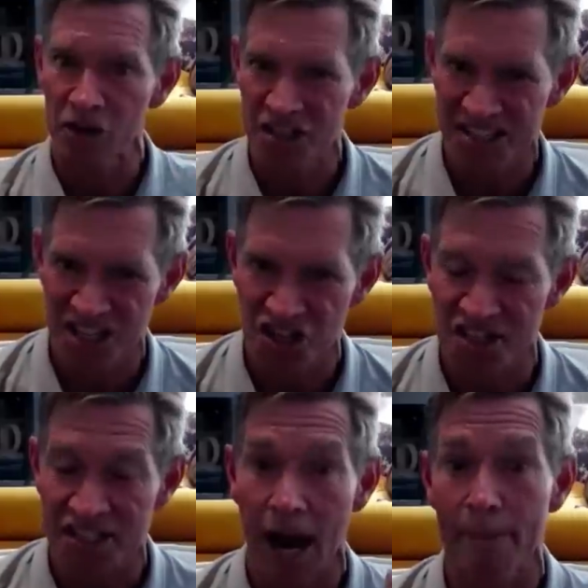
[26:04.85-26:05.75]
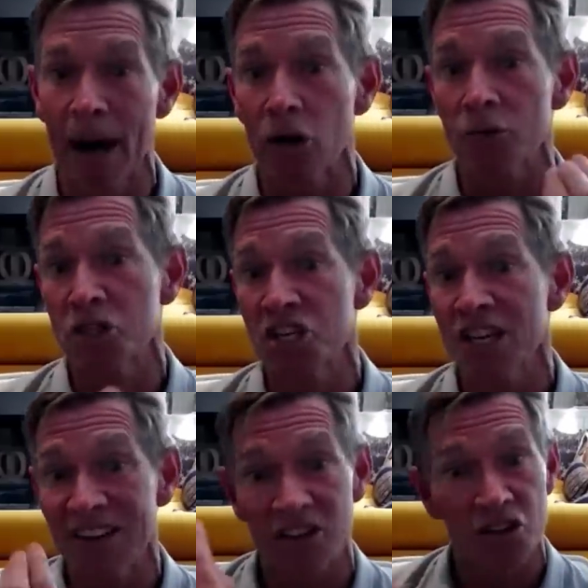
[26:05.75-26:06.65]
better decisions about
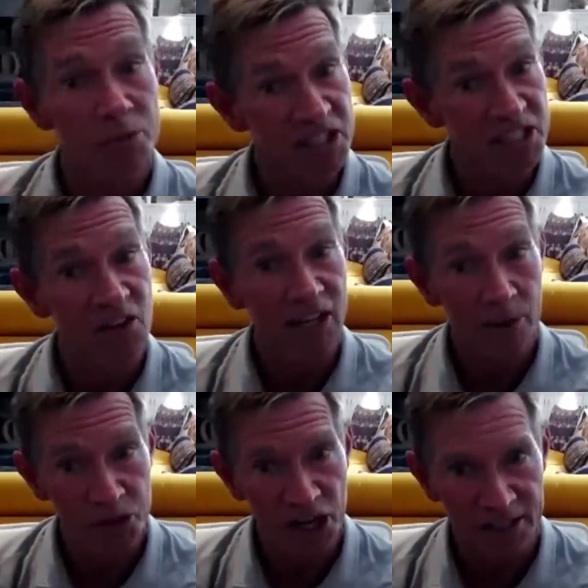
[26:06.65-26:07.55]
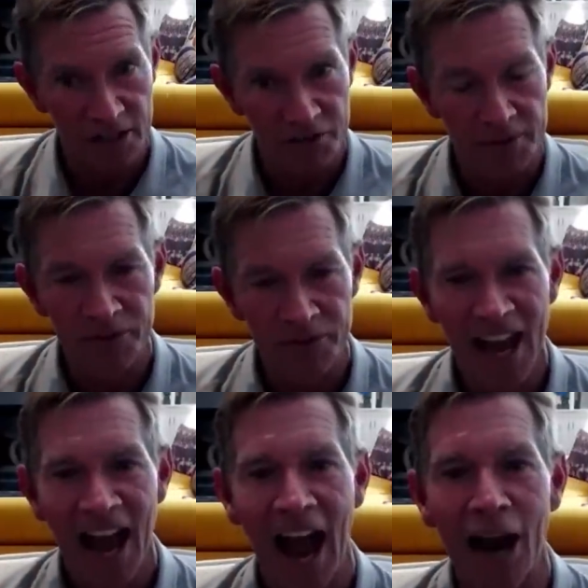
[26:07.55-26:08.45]
achieving their specific objectives.
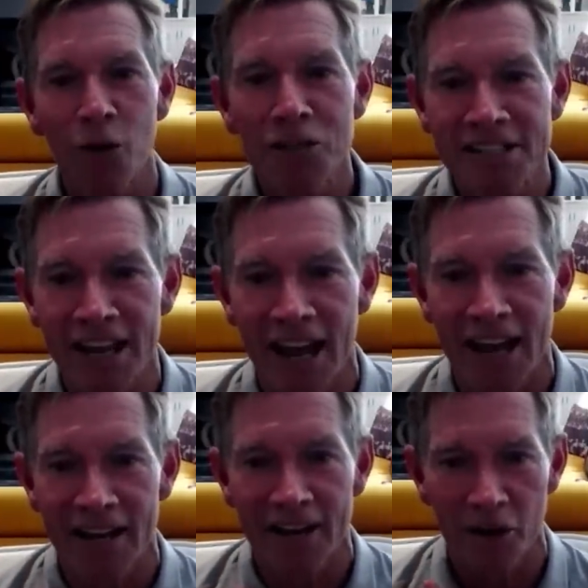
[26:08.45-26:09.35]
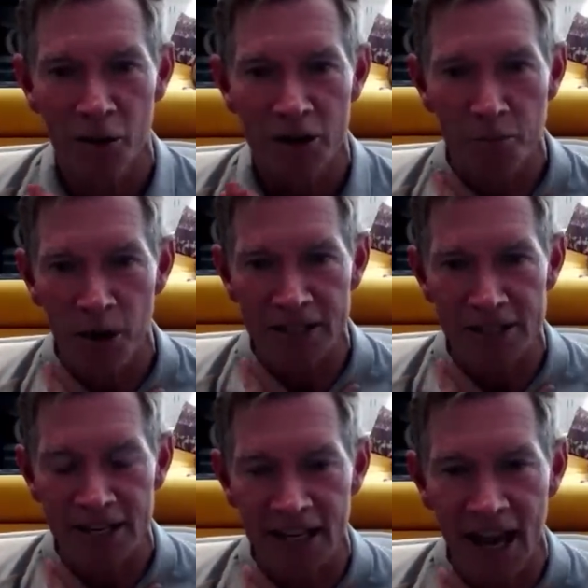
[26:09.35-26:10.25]
I always say, as a
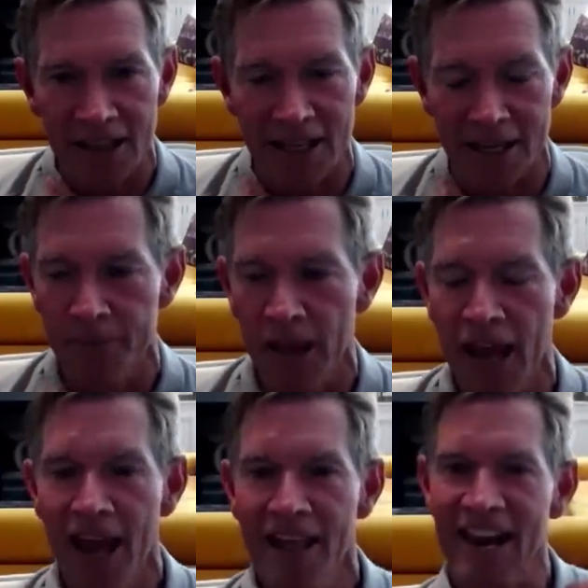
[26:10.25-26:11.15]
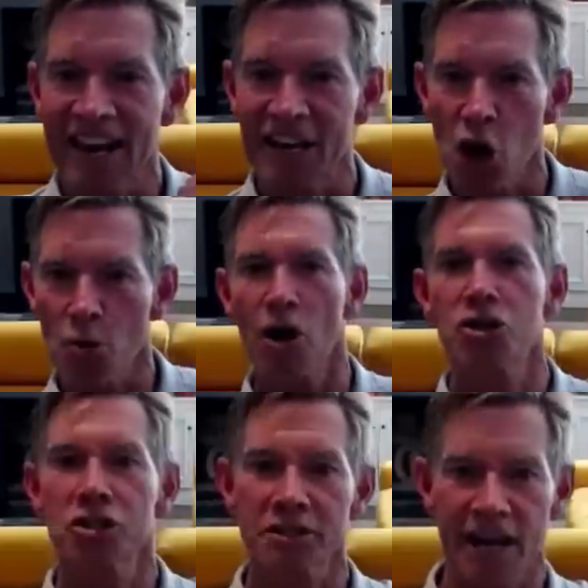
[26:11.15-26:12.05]
practicing Catholic, that no
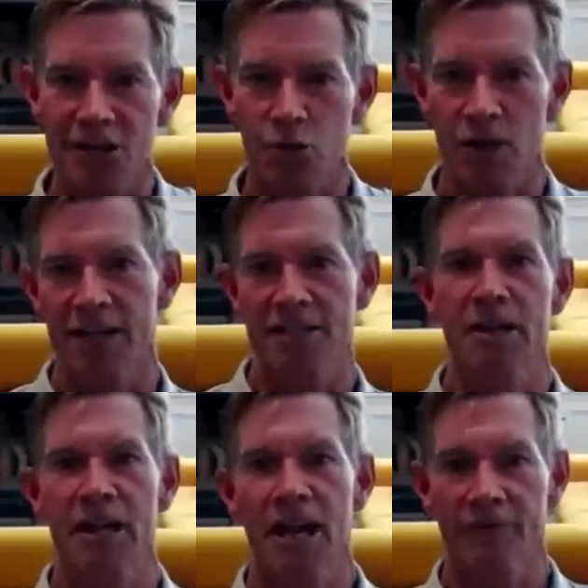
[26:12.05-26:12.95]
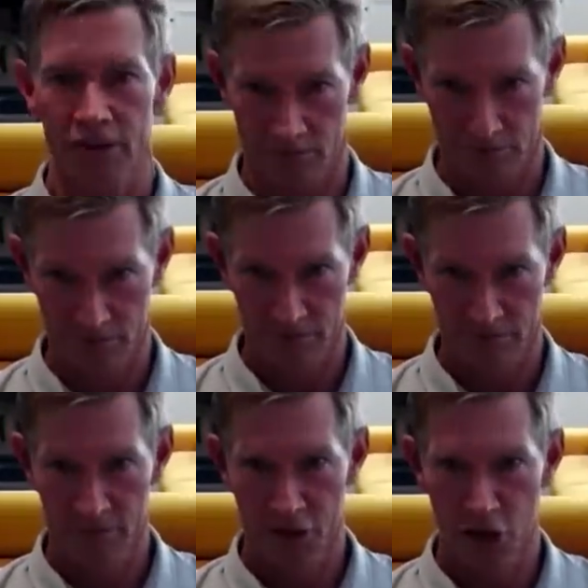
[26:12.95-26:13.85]
marginal tax rate gets me to heaven.
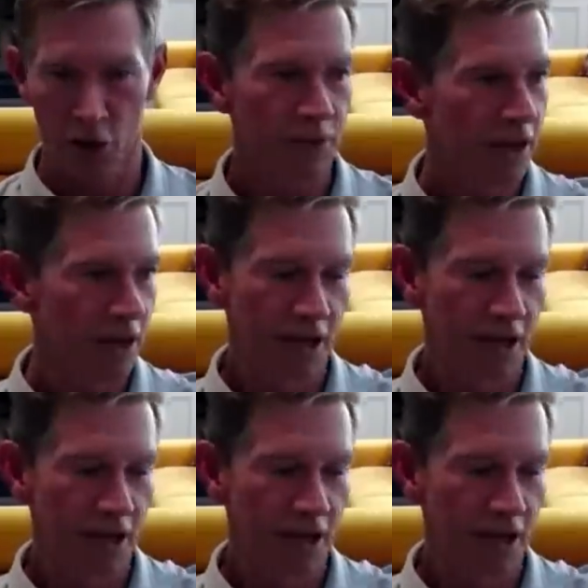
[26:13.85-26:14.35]
You know,